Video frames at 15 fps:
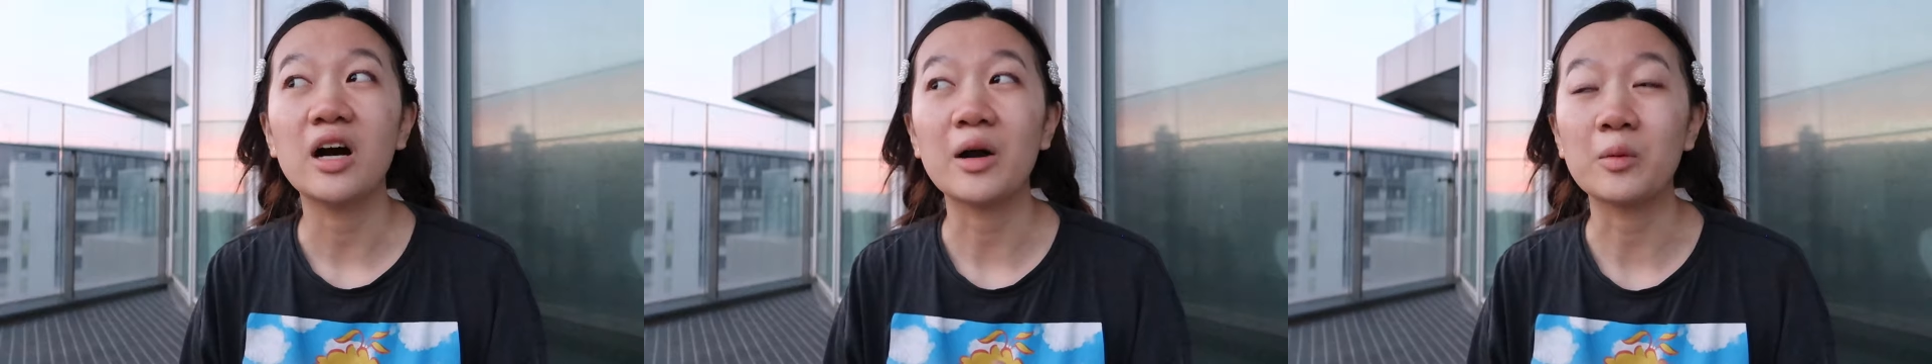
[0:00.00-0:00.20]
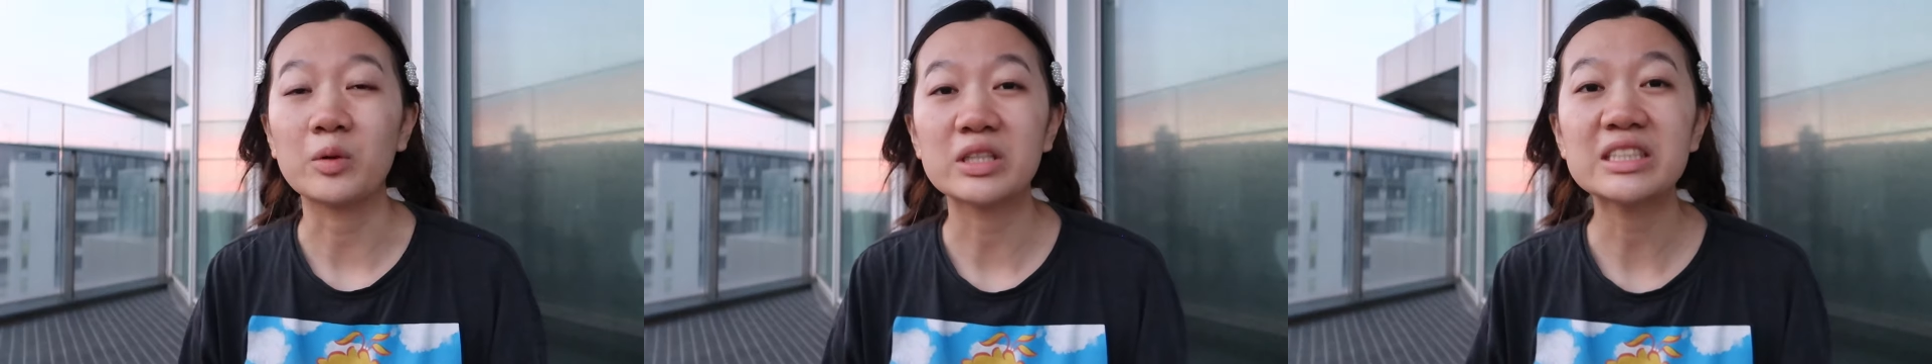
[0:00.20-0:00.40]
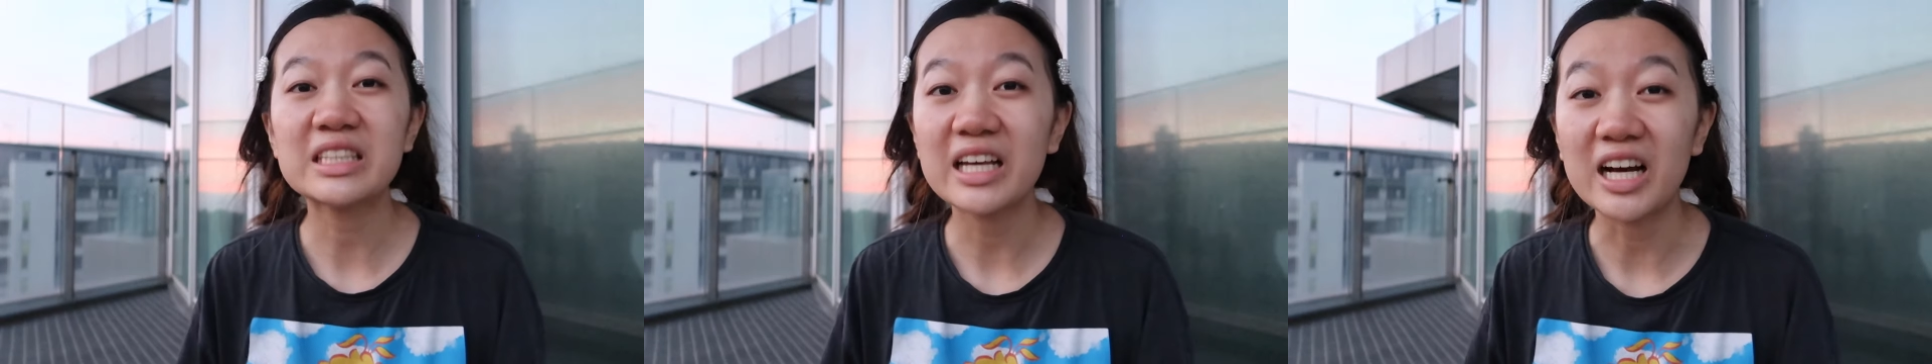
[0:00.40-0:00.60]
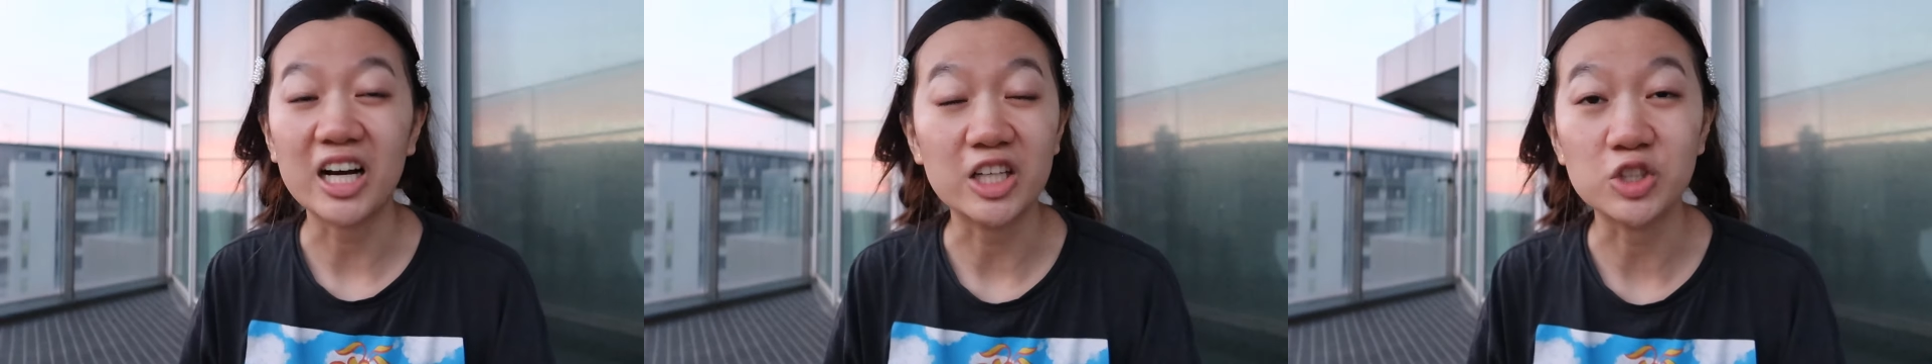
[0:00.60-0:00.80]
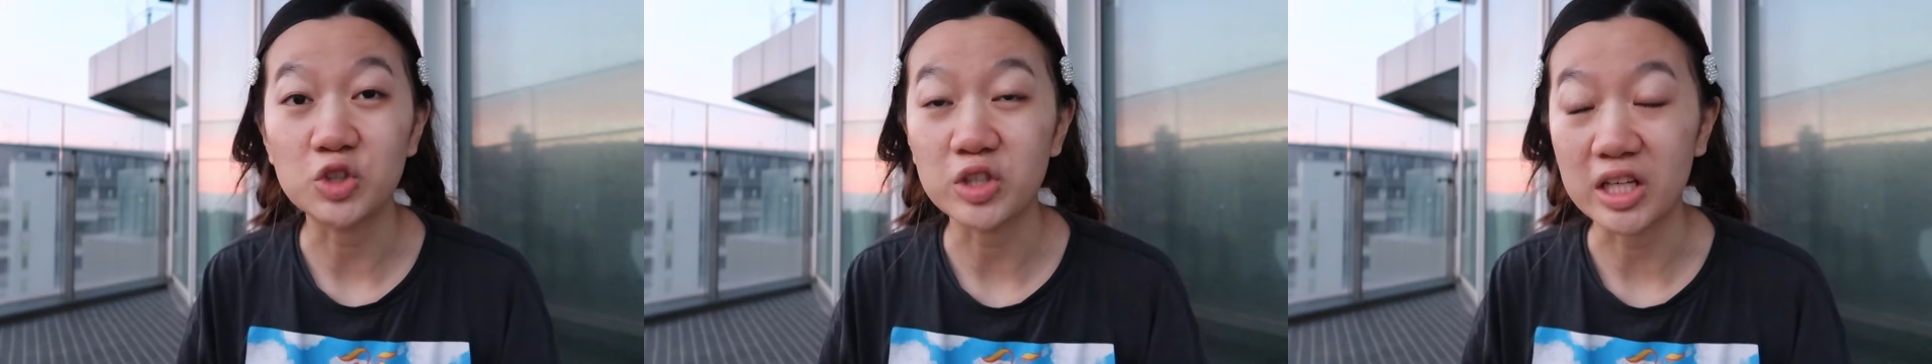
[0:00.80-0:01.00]
I want to say
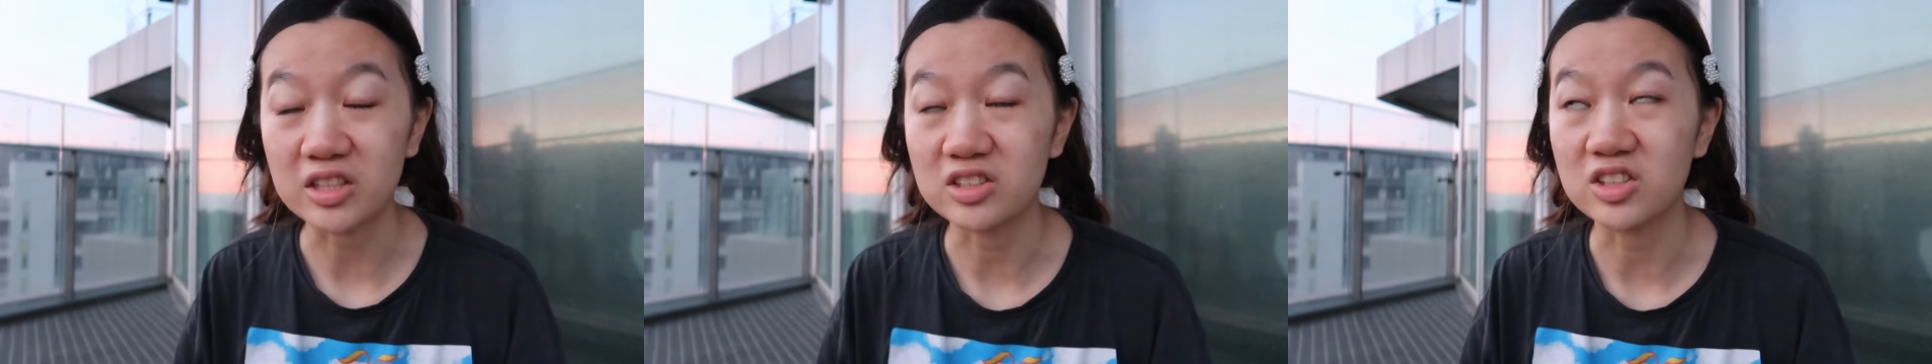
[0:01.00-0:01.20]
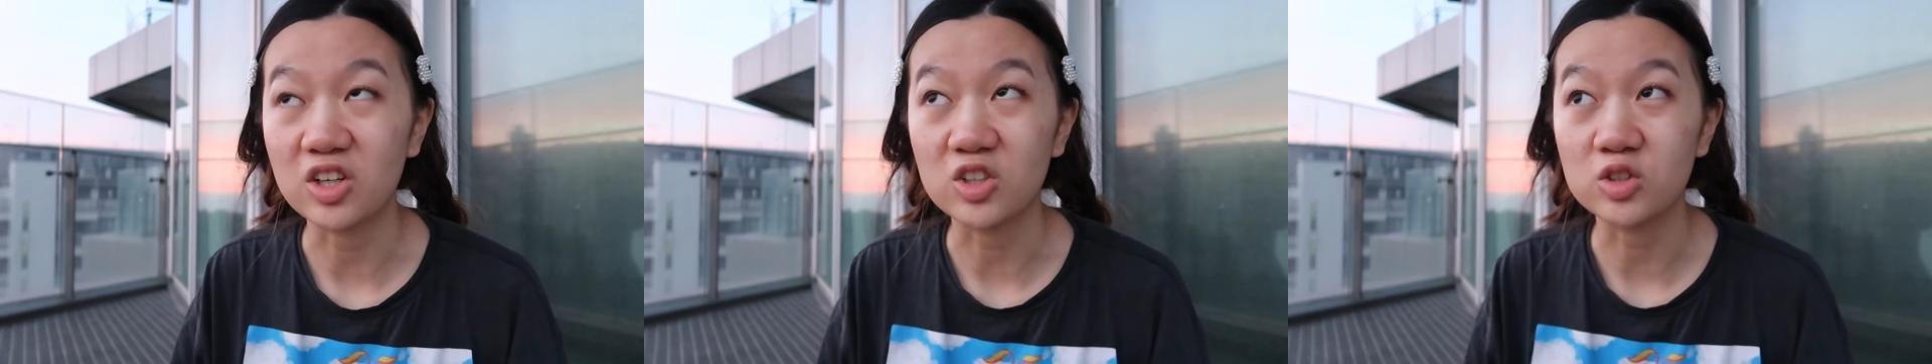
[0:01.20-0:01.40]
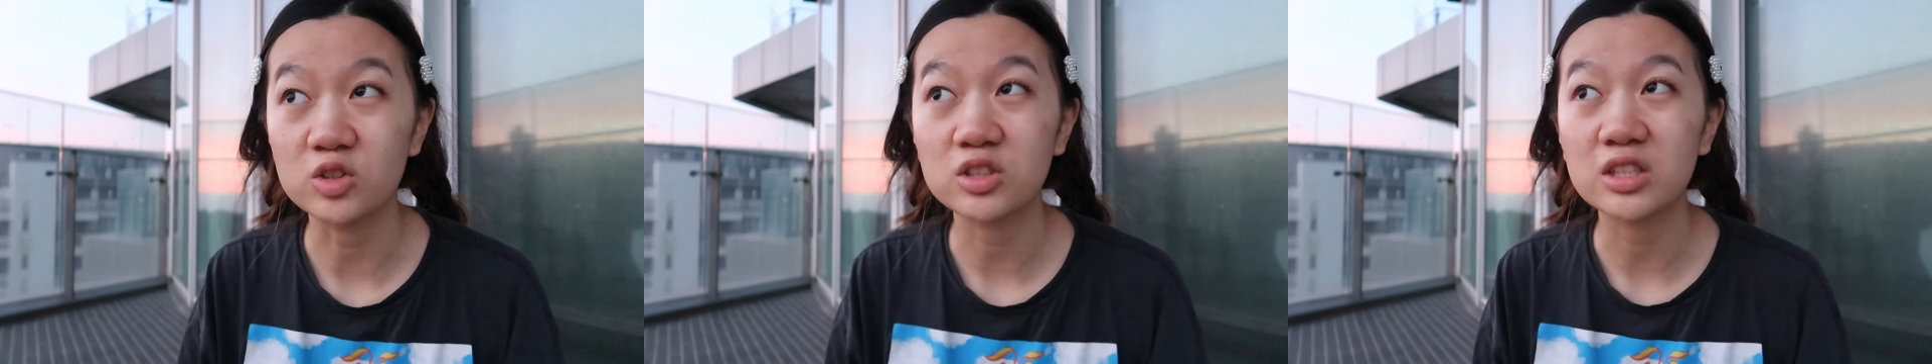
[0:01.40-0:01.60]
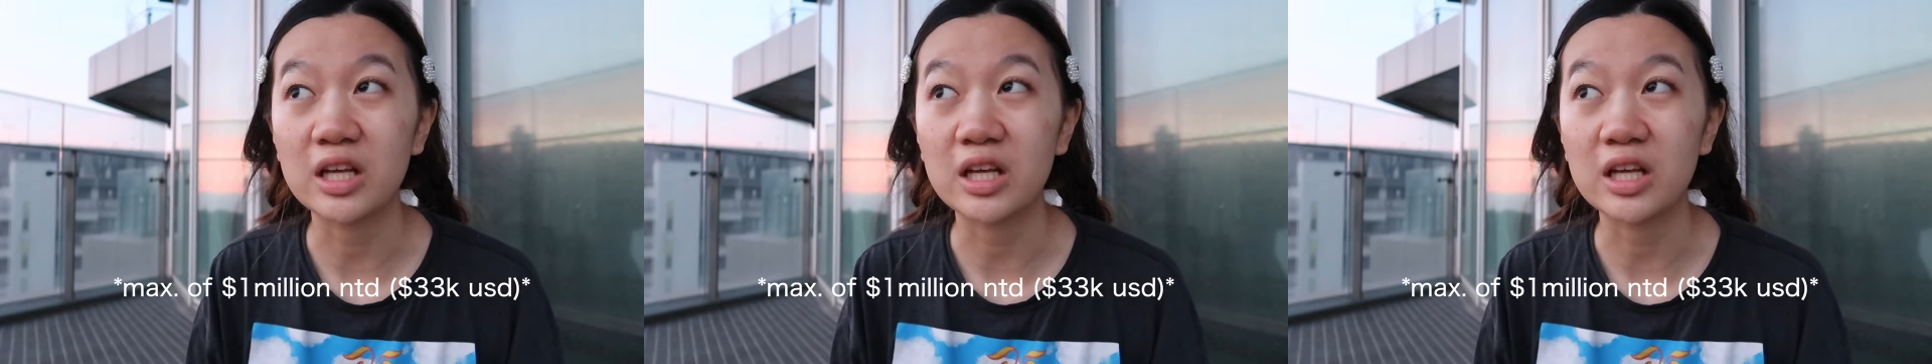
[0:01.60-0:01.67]
$100,000.